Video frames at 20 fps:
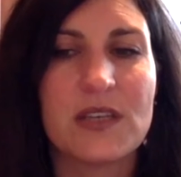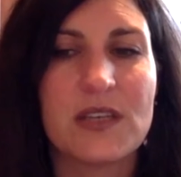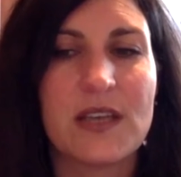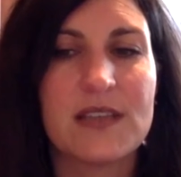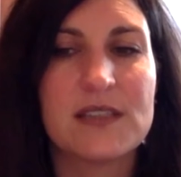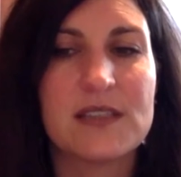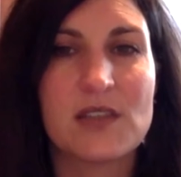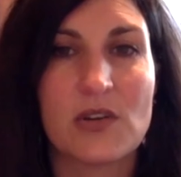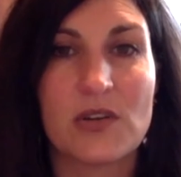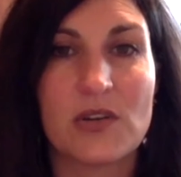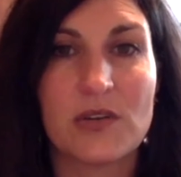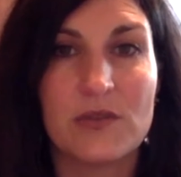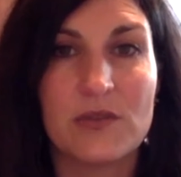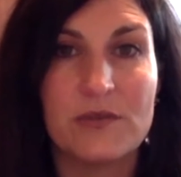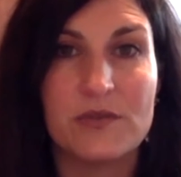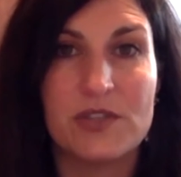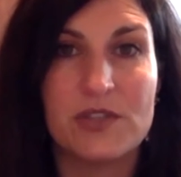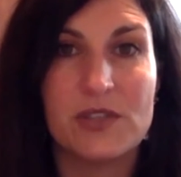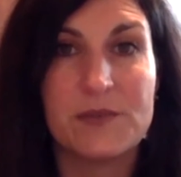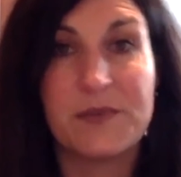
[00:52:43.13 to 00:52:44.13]
I started
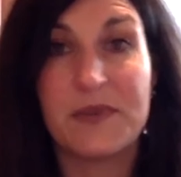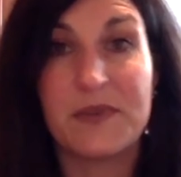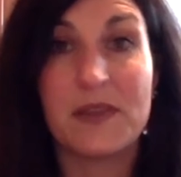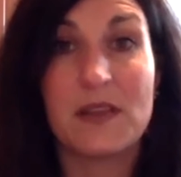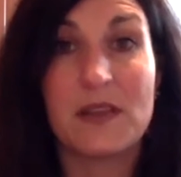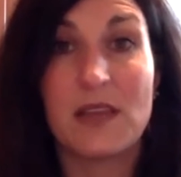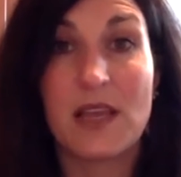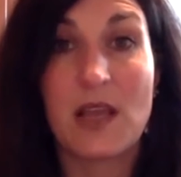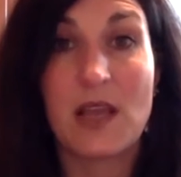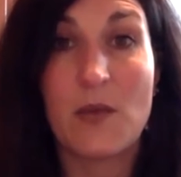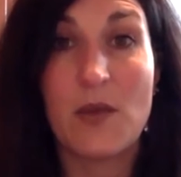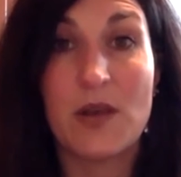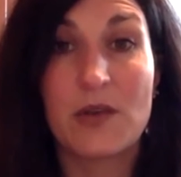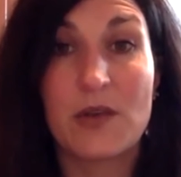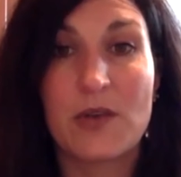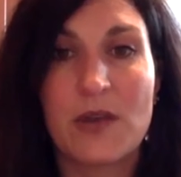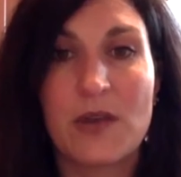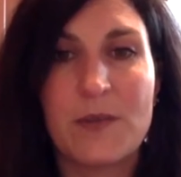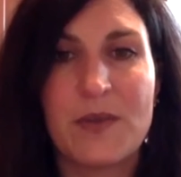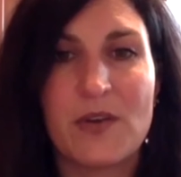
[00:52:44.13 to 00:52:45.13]
just being like, I want to
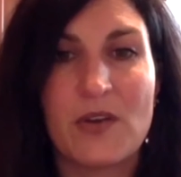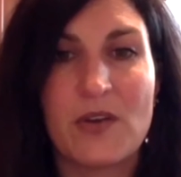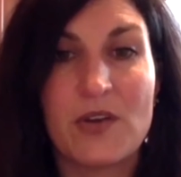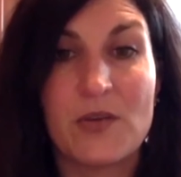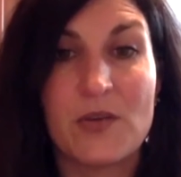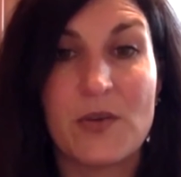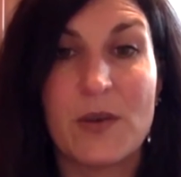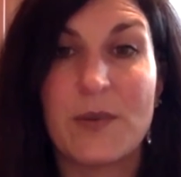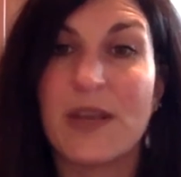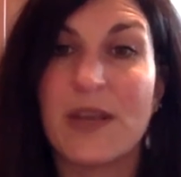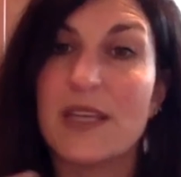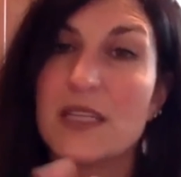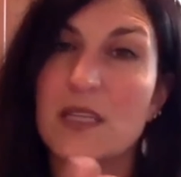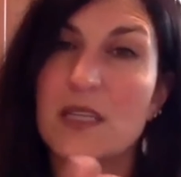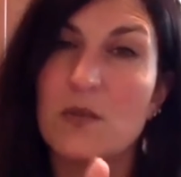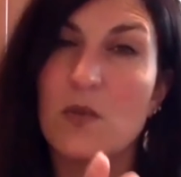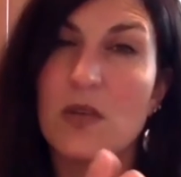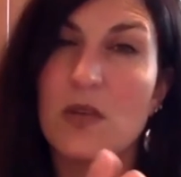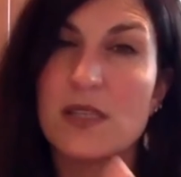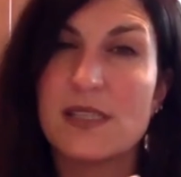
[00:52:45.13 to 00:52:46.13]
create better underwear, but I
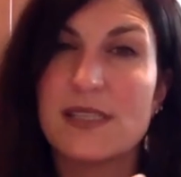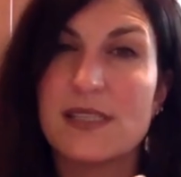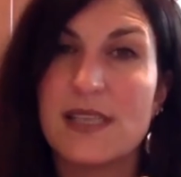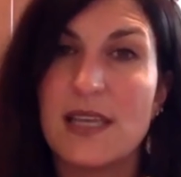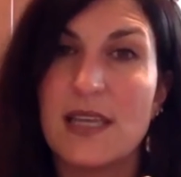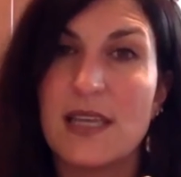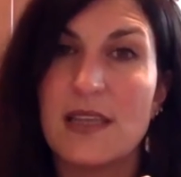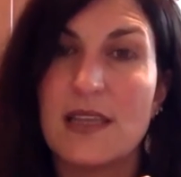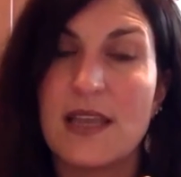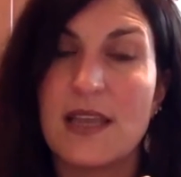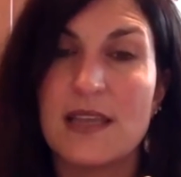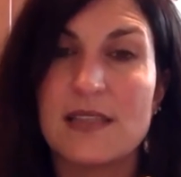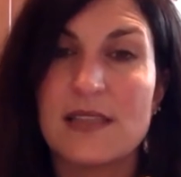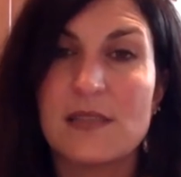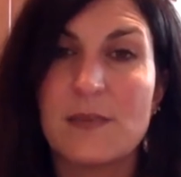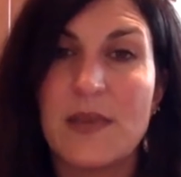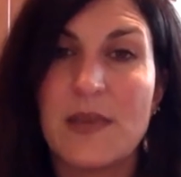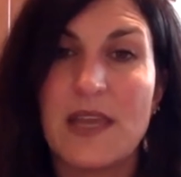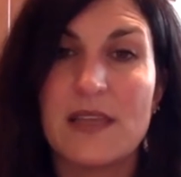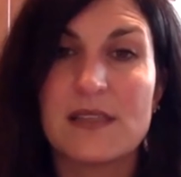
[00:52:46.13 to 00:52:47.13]
didn't want to stay in that
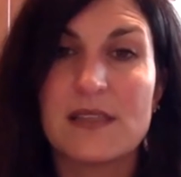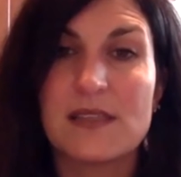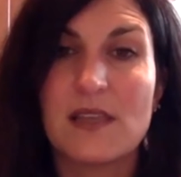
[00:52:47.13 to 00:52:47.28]
space.